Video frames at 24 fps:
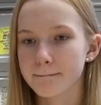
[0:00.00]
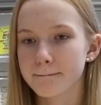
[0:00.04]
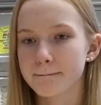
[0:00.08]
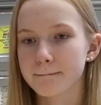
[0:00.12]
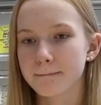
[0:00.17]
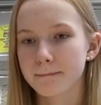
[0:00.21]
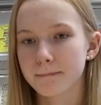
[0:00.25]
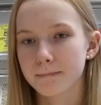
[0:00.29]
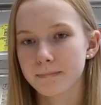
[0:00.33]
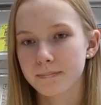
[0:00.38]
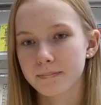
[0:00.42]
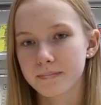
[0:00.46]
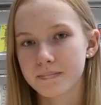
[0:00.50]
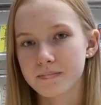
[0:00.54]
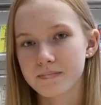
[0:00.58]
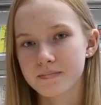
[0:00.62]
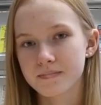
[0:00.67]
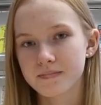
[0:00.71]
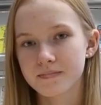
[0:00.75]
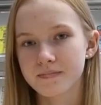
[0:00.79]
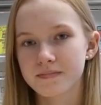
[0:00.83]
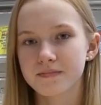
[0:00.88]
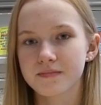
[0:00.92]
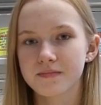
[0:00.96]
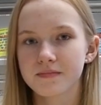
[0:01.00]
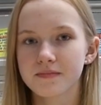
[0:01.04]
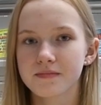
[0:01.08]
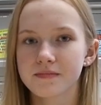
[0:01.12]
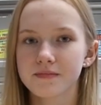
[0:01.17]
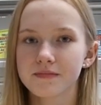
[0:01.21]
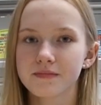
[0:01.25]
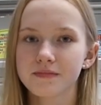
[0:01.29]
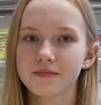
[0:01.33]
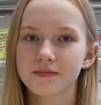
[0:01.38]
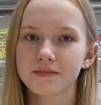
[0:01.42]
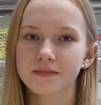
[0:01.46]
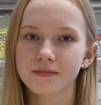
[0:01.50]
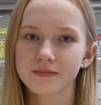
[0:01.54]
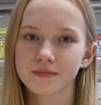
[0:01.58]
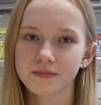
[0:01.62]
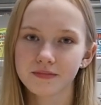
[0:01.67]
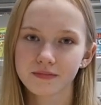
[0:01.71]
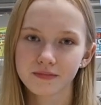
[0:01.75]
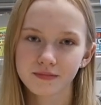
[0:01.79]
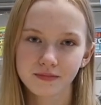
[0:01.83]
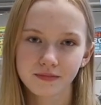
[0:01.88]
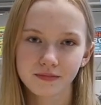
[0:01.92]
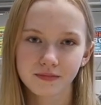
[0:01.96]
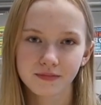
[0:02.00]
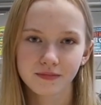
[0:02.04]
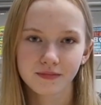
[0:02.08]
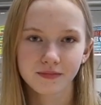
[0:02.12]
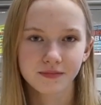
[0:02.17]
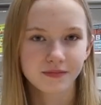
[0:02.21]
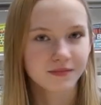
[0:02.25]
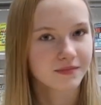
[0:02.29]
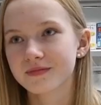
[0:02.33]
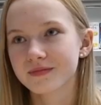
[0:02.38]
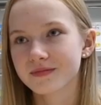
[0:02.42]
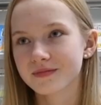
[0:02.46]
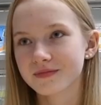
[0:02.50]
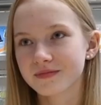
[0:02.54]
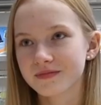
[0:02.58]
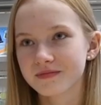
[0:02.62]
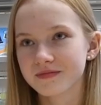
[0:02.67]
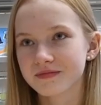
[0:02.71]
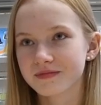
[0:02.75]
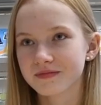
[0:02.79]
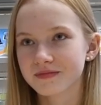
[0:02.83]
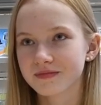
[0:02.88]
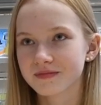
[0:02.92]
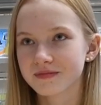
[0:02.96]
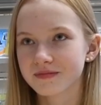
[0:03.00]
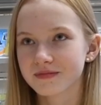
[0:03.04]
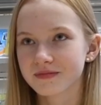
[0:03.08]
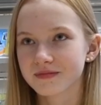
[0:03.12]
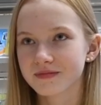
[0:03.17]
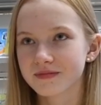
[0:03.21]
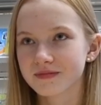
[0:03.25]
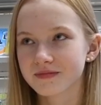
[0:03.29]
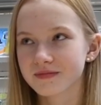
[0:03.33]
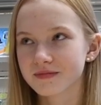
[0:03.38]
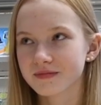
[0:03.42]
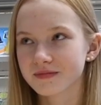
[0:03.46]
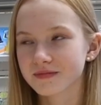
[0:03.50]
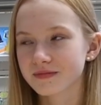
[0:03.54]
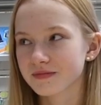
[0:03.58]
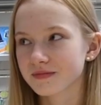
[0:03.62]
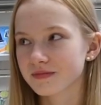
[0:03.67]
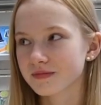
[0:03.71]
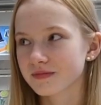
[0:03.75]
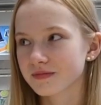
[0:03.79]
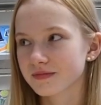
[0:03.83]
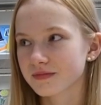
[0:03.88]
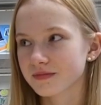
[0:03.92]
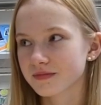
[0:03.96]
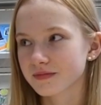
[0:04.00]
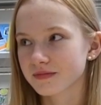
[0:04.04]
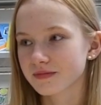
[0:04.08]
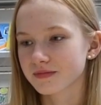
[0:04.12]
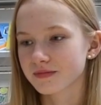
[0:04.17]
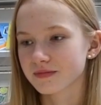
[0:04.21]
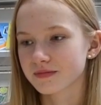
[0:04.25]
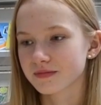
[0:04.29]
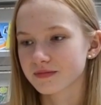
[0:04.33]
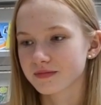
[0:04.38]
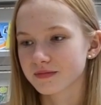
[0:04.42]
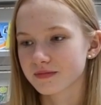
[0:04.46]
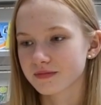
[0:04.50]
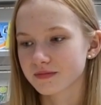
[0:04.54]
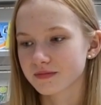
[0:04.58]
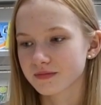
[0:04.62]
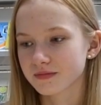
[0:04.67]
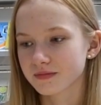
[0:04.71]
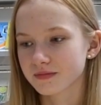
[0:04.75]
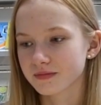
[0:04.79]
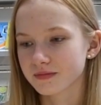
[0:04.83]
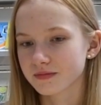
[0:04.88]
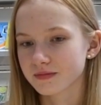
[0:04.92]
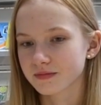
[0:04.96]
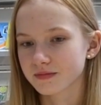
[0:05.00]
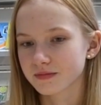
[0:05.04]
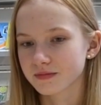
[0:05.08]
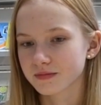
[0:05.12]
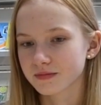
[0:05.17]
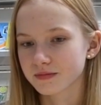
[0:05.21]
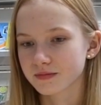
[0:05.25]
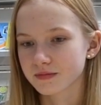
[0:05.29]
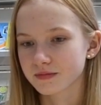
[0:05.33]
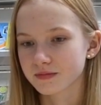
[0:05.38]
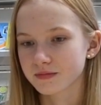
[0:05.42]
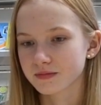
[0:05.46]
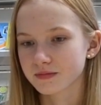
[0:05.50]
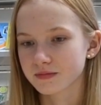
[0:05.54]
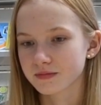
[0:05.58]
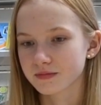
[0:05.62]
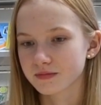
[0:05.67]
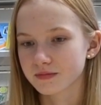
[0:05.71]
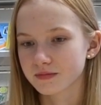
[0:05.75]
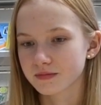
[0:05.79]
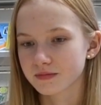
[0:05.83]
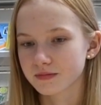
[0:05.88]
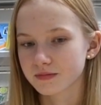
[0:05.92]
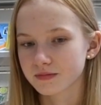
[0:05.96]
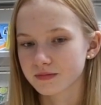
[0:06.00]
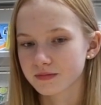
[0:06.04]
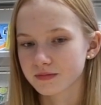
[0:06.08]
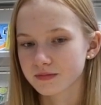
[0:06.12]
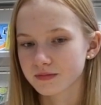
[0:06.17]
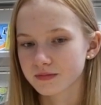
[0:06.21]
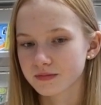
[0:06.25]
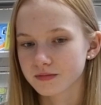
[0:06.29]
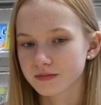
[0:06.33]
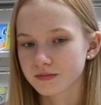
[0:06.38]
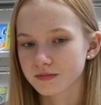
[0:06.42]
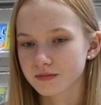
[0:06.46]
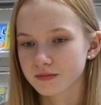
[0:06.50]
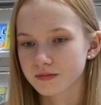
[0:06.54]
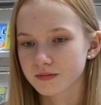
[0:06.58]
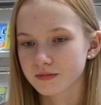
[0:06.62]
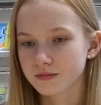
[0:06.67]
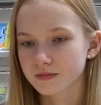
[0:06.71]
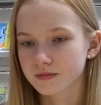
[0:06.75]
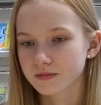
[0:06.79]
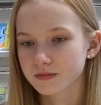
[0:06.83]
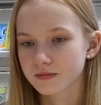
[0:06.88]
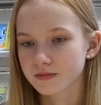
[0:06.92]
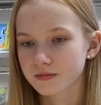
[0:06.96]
No words are spoken by the person on screen.